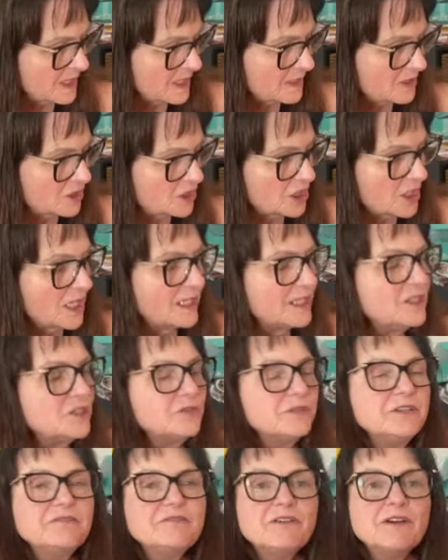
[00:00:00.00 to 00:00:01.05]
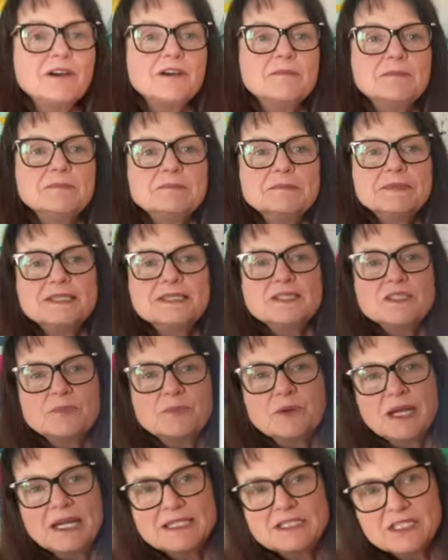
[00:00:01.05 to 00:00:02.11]
Jolly Tree Farm is the
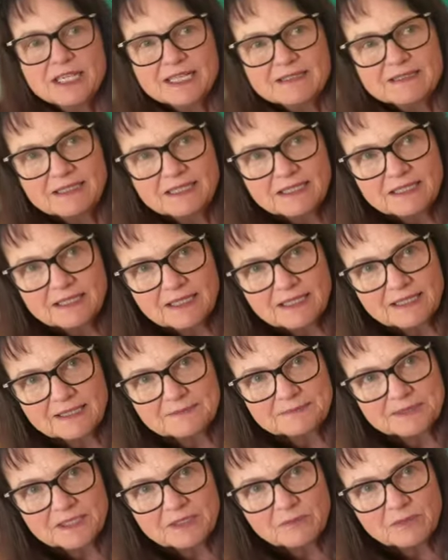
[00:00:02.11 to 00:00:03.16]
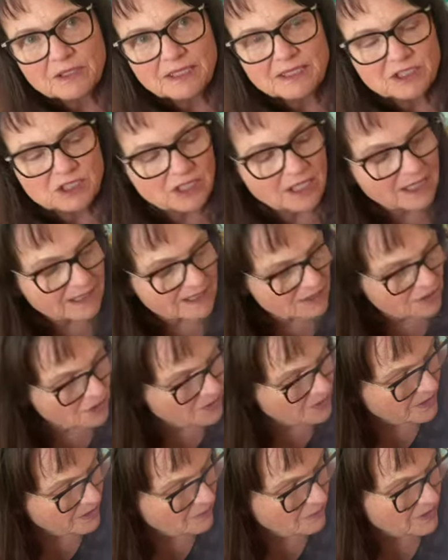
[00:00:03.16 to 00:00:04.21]
project that Kimberly Jolly's
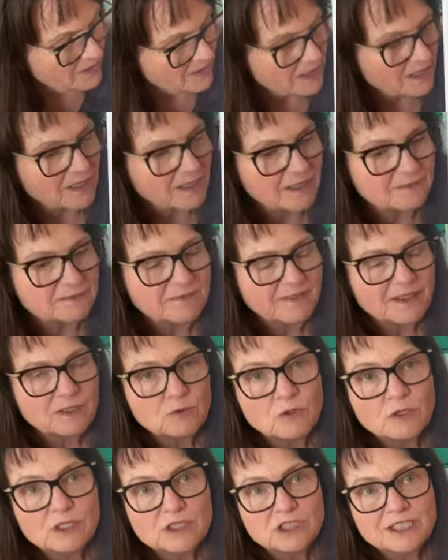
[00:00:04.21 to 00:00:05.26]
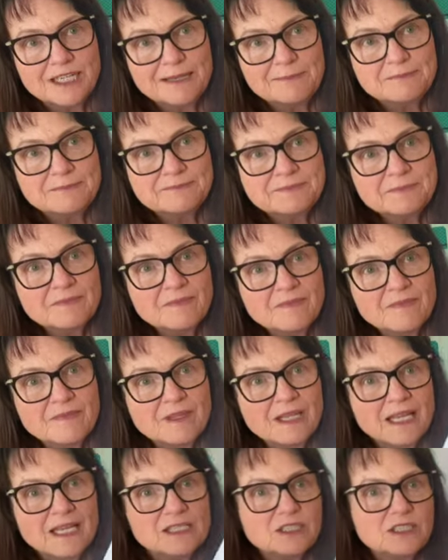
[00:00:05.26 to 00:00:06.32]
doing with Fat Quarter Shop.
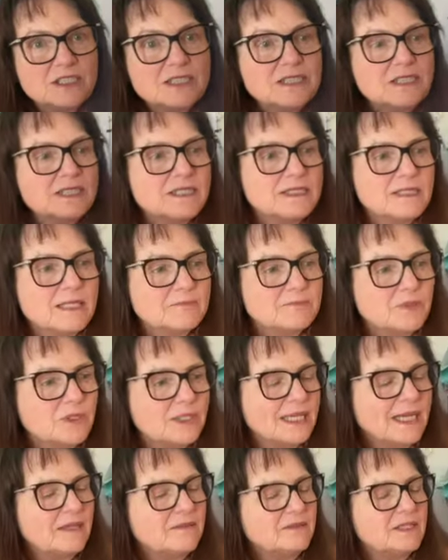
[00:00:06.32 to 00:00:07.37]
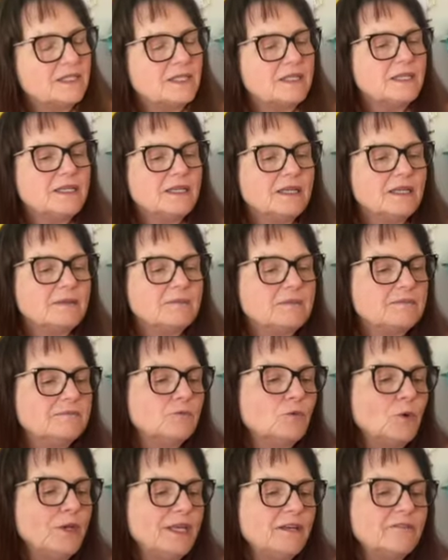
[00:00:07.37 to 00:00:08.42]
And she just put out the
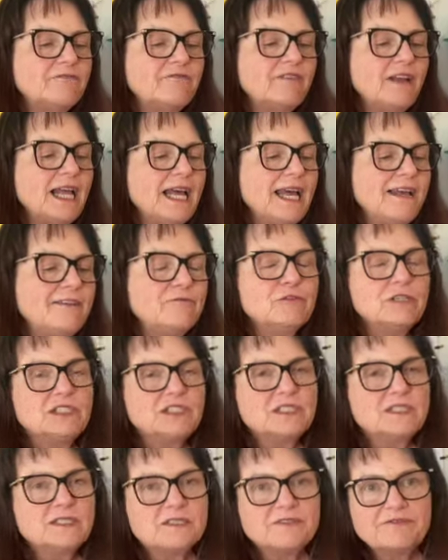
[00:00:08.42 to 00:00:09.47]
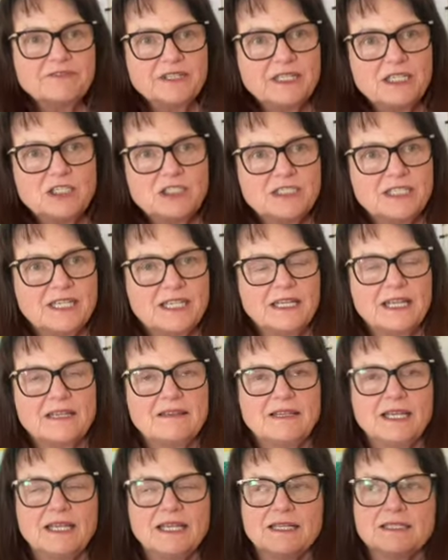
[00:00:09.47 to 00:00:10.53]
week 5, which is the finishing. I
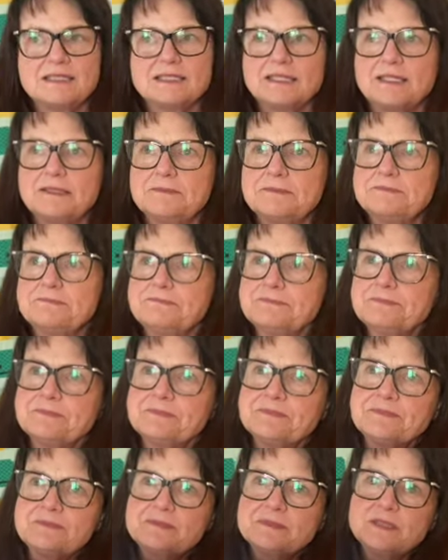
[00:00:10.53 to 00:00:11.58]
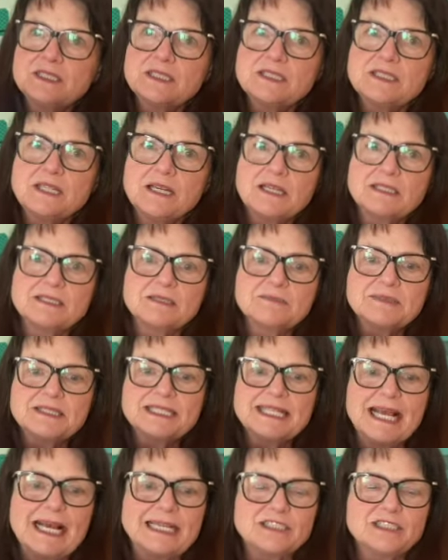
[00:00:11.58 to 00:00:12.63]
think it's some
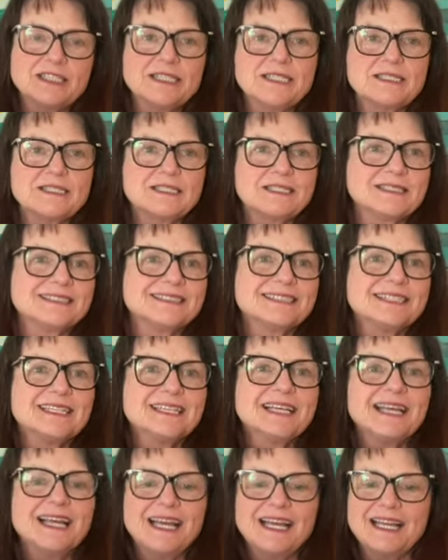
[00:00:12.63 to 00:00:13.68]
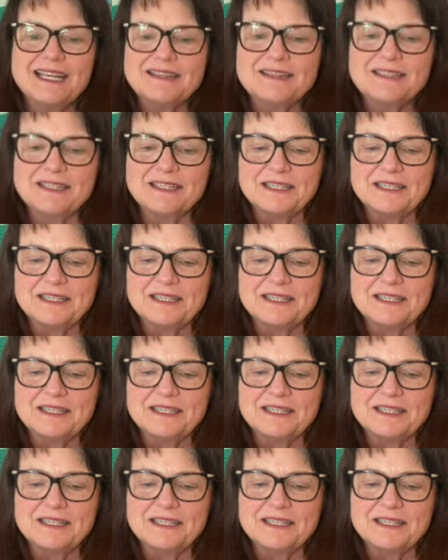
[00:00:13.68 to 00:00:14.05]
sashings and